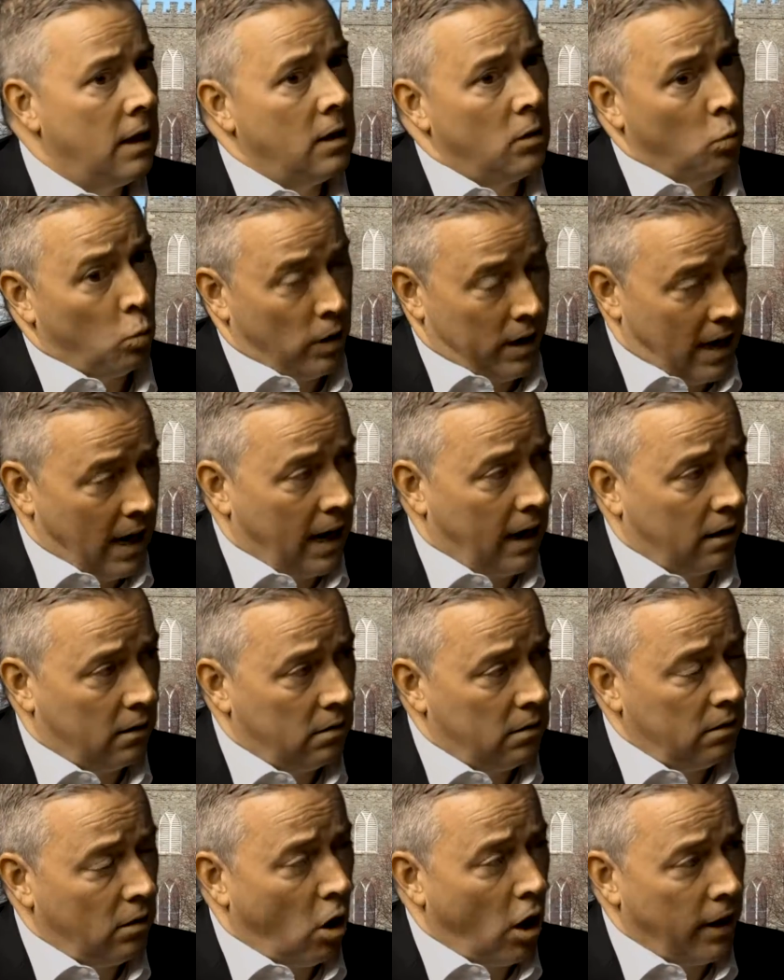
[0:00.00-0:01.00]
We
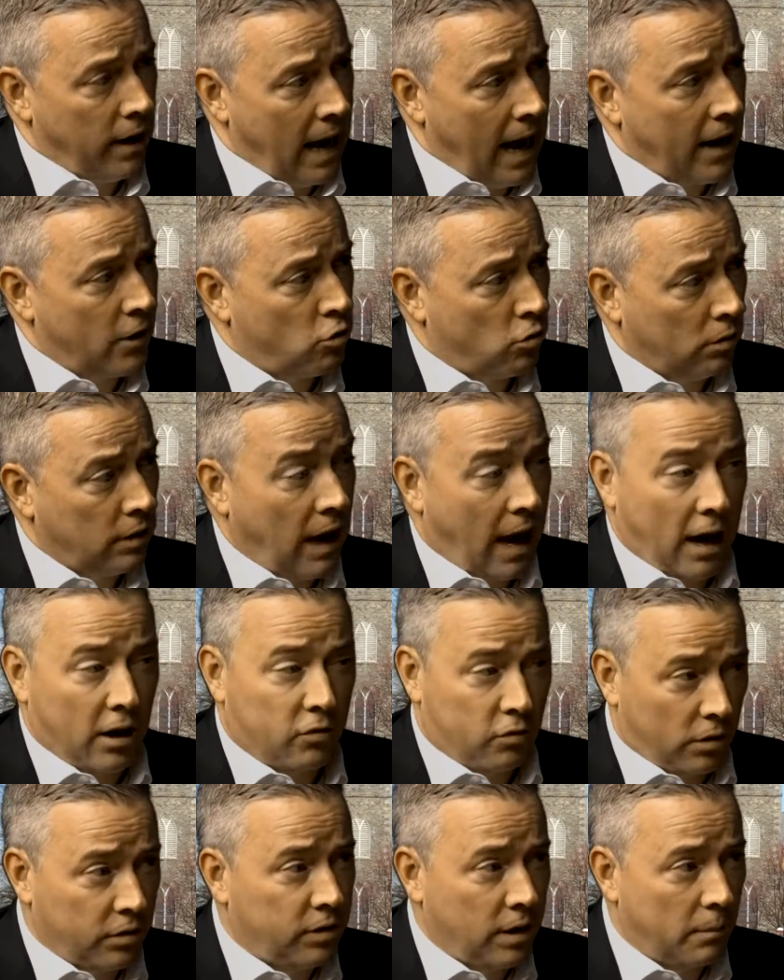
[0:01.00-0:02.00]
are on natural gas
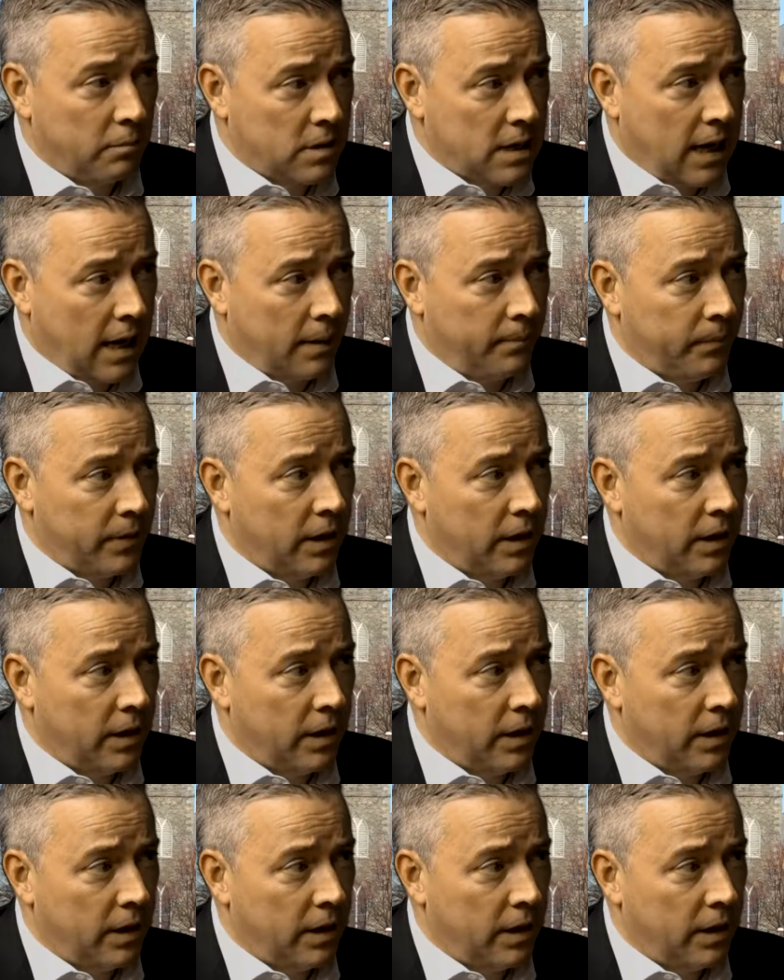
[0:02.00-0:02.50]
for some time.